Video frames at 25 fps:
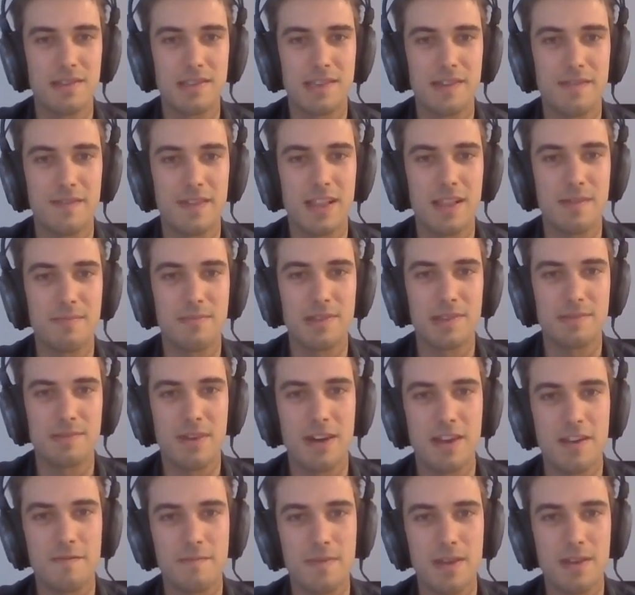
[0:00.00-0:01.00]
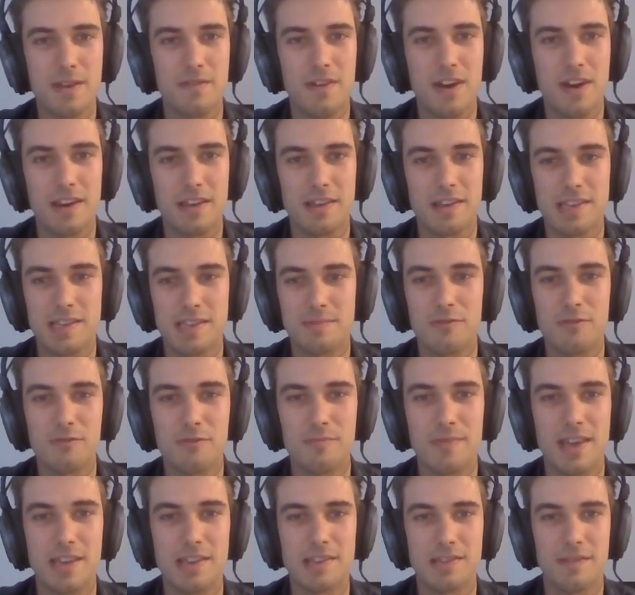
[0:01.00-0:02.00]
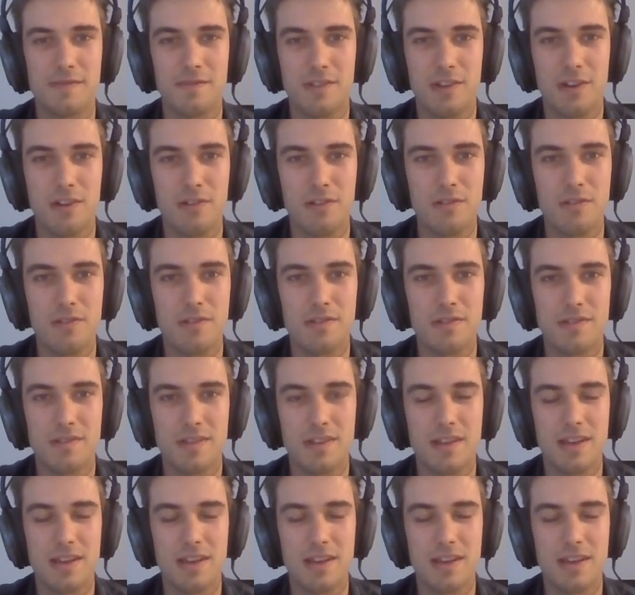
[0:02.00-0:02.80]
developers might have been writing a small piece of code,